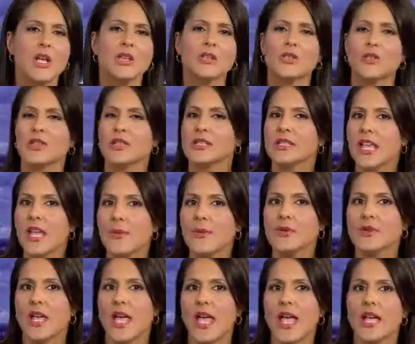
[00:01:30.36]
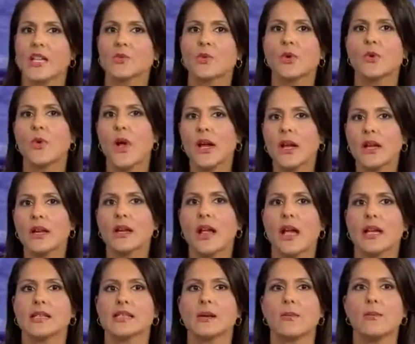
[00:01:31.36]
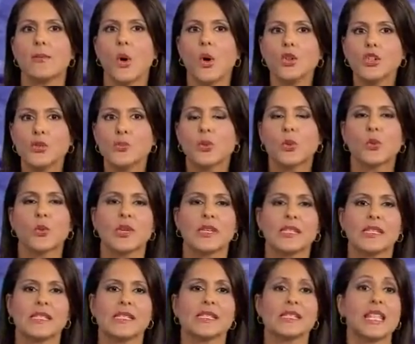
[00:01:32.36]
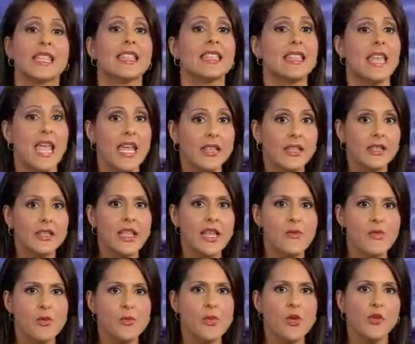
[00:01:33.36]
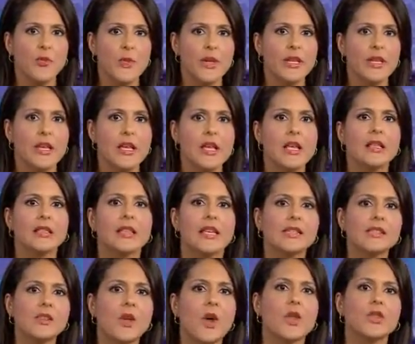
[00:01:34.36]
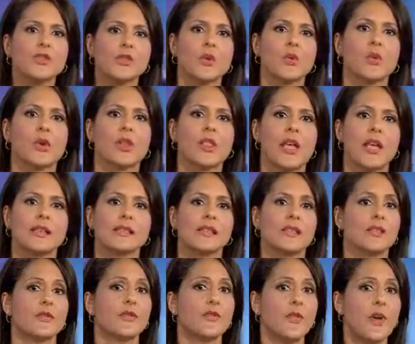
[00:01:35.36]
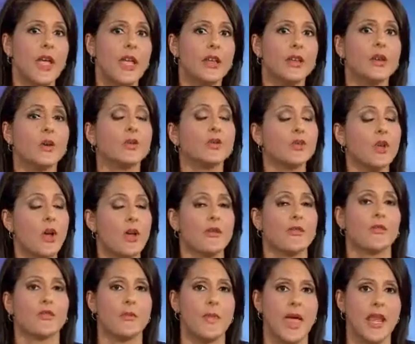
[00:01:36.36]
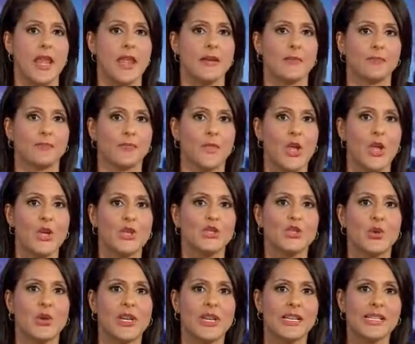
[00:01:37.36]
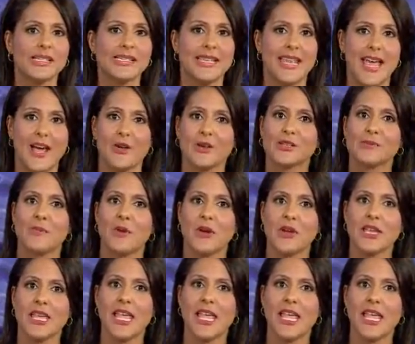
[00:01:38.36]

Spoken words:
So this Labor Day, as we recognize the multiple reasons to thank the labor movement, let's also realize that the fight goes on for many. Joining us now is Mary